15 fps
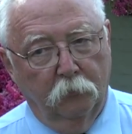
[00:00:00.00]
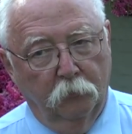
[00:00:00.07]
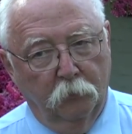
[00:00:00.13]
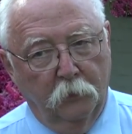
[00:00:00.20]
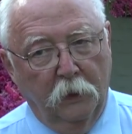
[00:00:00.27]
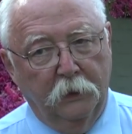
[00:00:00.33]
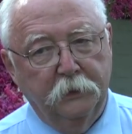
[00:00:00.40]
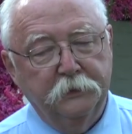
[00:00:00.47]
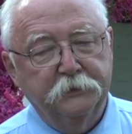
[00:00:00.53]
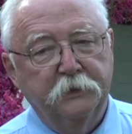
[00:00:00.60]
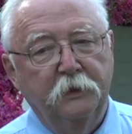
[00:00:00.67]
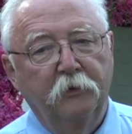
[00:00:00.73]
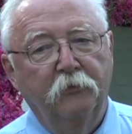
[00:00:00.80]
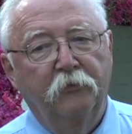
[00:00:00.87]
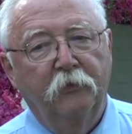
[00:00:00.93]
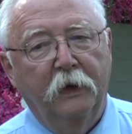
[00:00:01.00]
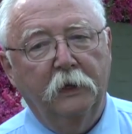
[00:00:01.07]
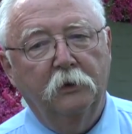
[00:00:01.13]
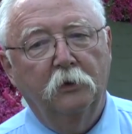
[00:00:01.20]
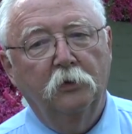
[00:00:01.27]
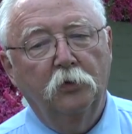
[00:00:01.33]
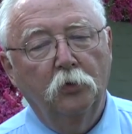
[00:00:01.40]
that is in
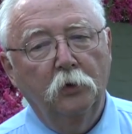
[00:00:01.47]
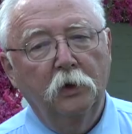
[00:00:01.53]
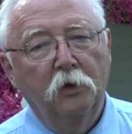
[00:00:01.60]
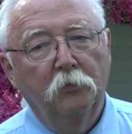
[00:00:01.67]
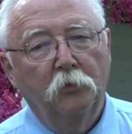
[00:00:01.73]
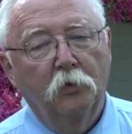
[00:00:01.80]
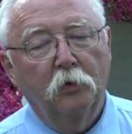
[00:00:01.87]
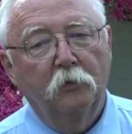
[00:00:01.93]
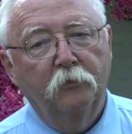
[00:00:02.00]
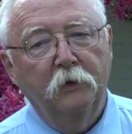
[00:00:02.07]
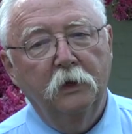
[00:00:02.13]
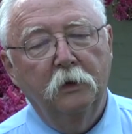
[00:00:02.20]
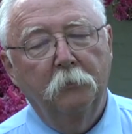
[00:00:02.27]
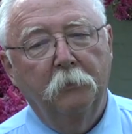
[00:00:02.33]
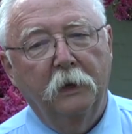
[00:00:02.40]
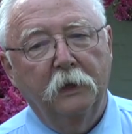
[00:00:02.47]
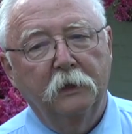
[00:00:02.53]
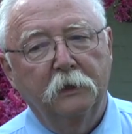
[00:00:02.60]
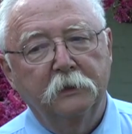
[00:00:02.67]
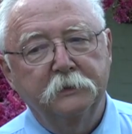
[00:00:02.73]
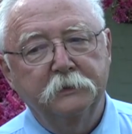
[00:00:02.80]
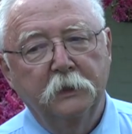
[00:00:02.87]
effect during the War of
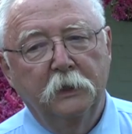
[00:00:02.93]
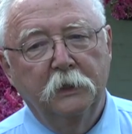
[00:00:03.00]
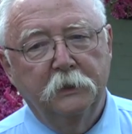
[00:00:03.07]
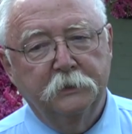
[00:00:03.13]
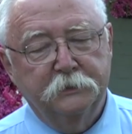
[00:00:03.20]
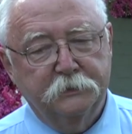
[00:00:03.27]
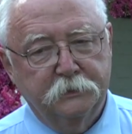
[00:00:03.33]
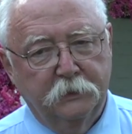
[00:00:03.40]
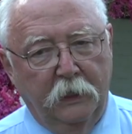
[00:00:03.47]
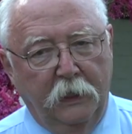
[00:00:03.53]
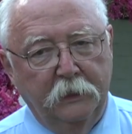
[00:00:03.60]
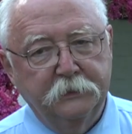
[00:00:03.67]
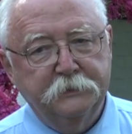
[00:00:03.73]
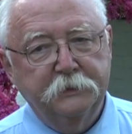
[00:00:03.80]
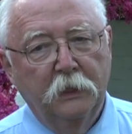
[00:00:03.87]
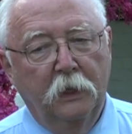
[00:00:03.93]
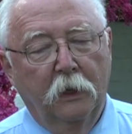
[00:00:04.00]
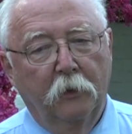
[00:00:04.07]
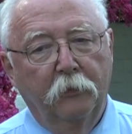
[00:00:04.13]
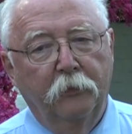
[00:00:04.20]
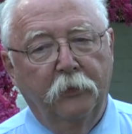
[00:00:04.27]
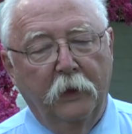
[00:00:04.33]
Independence, states
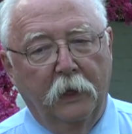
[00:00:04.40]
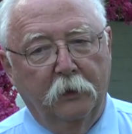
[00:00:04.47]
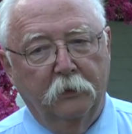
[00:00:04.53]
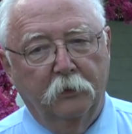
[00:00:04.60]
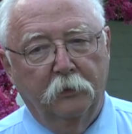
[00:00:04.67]
that